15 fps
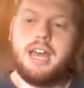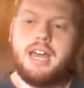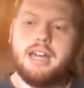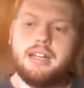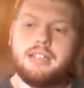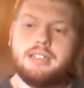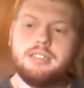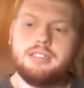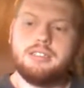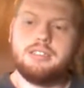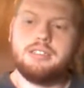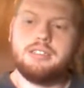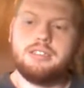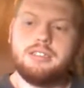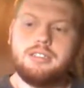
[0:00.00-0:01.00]
and
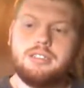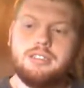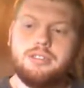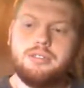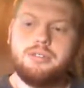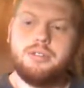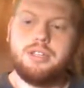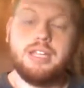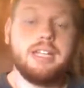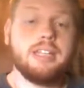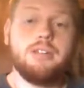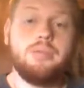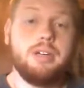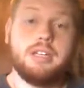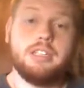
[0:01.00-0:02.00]
to
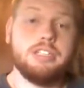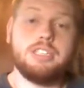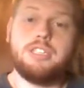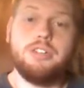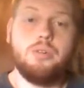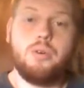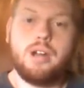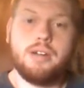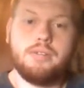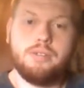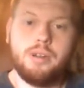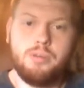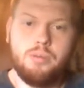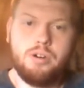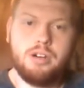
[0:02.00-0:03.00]
think that we can just do
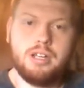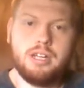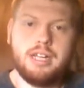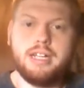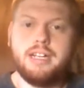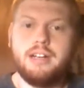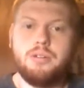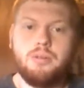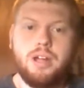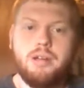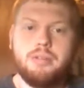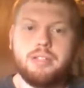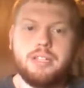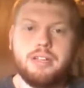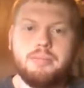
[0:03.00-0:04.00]
whatever we want and get
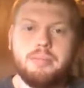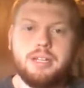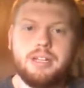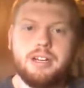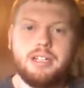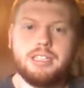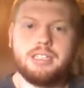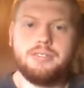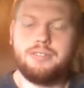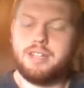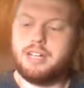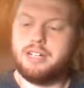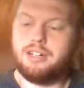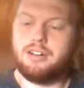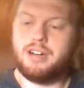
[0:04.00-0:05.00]
away with it because of
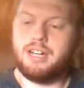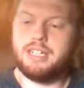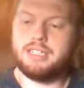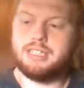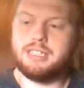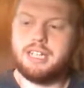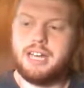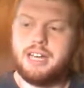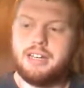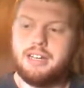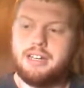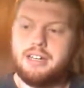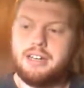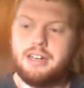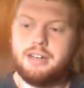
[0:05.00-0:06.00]
that grace.
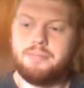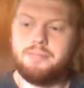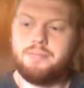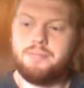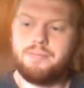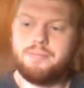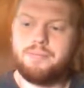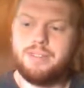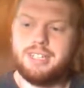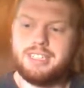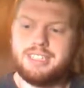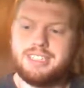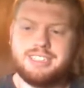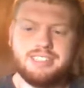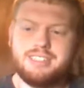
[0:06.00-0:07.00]
And
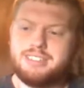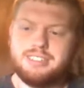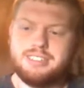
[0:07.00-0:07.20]
that's